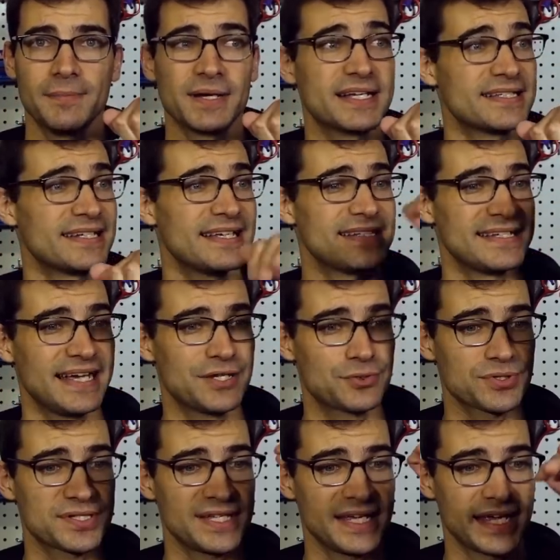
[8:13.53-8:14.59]
because it is
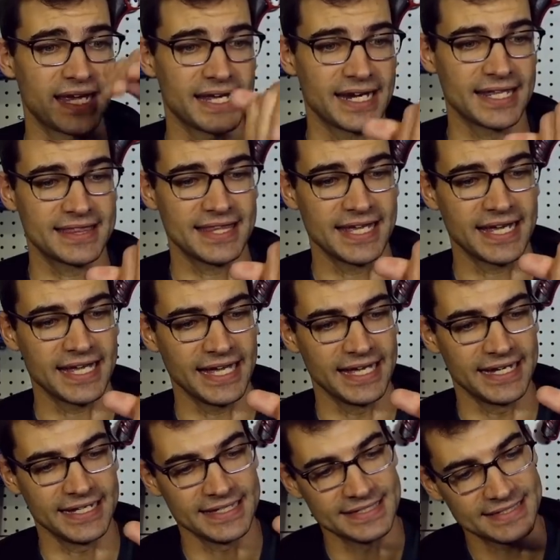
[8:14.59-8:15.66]
interesting, and I think
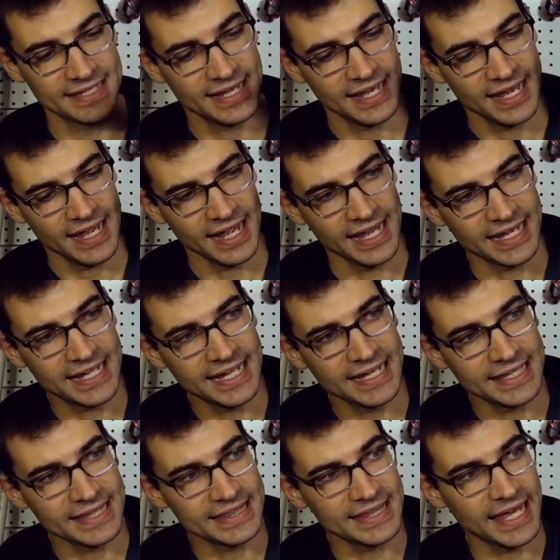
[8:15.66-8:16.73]
it is a
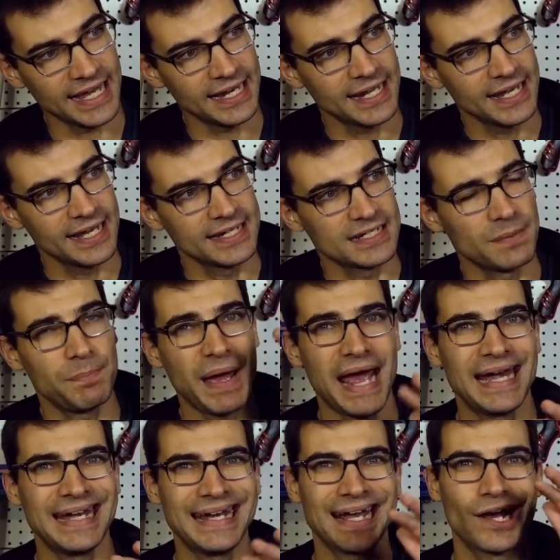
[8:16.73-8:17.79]
kit that,
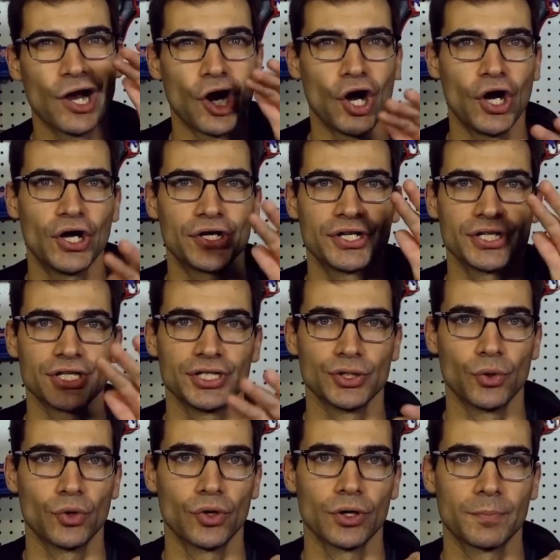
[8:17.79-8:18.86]
depending on
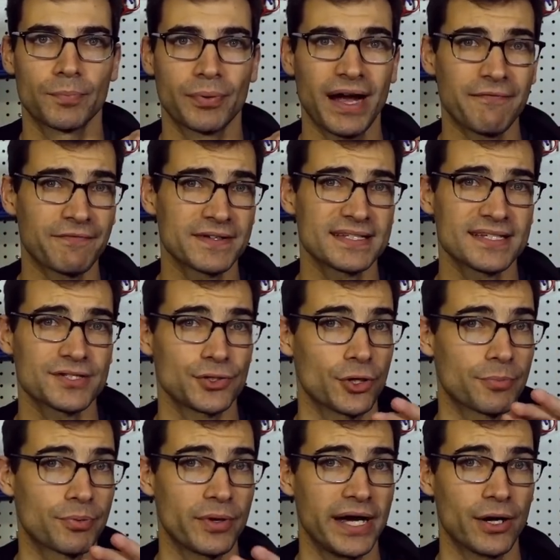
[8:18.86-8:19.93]
your preferences or
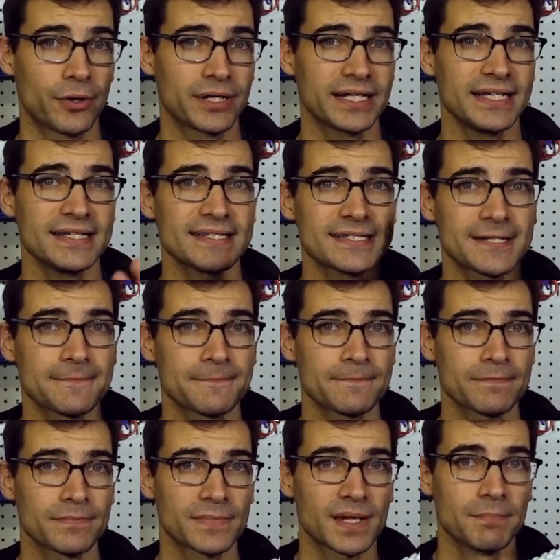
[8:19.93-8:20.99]
your priorities,
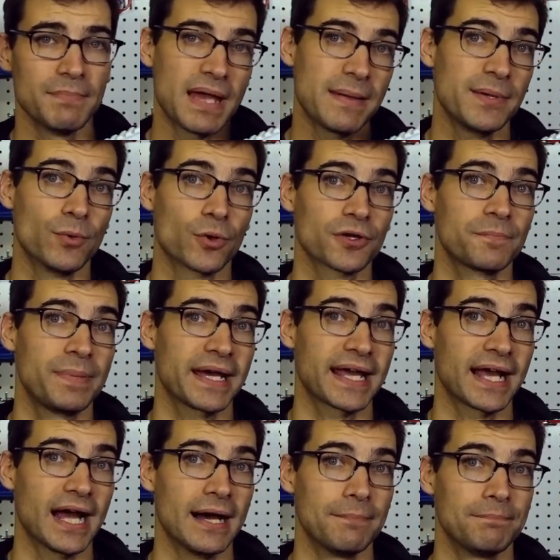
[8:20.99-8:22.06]
may be worth
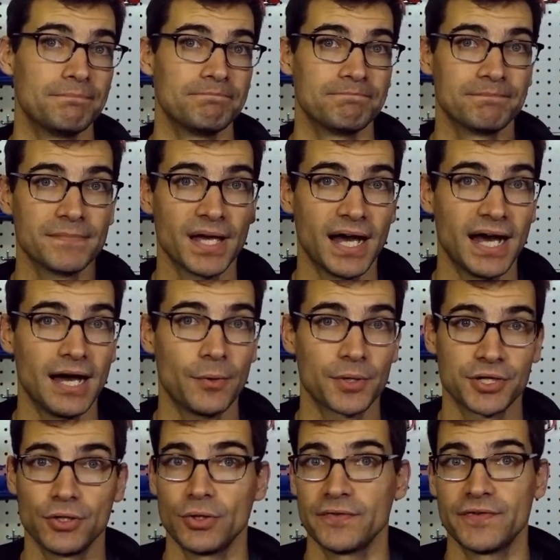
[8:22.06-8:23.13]
picking up.
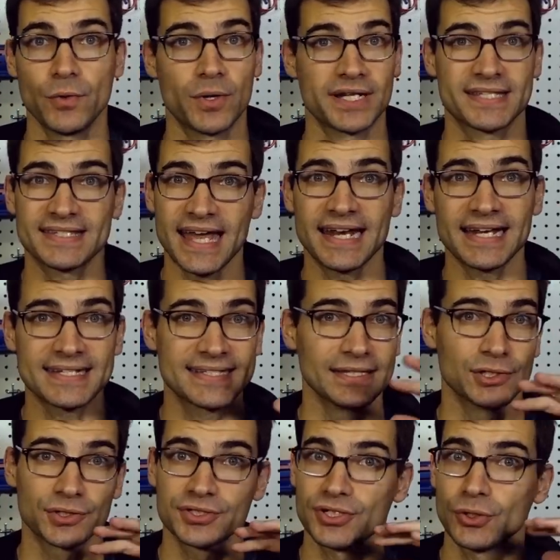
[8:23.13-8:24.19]
If you want aesthetics that
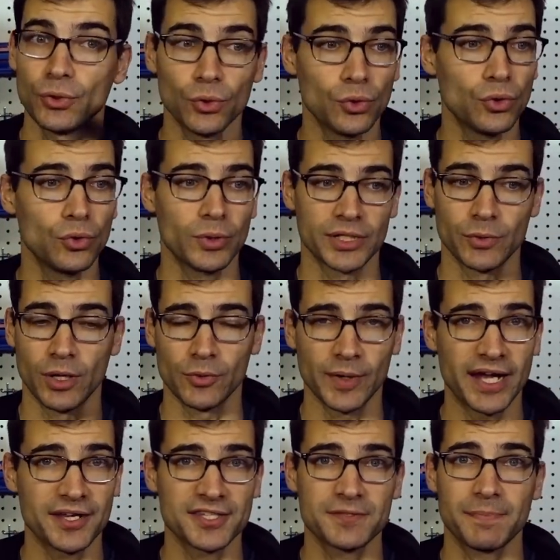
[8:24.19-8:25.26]
looks cool, when you want
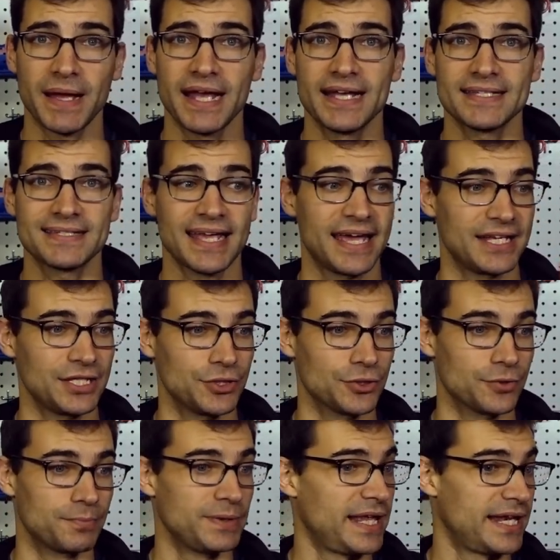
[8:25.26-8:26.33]
rail space, and
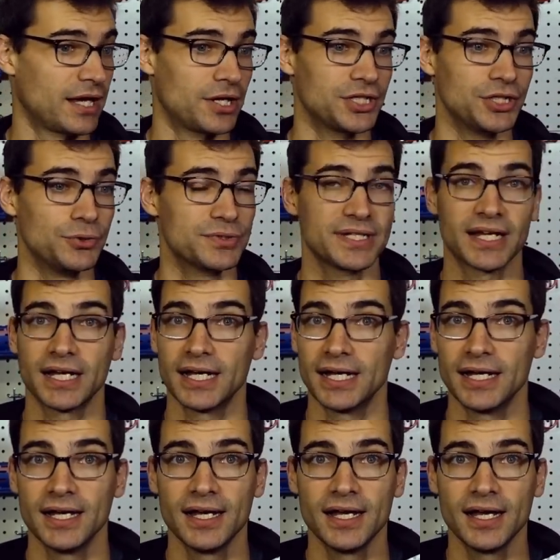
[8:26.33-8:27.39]
you're planning on using a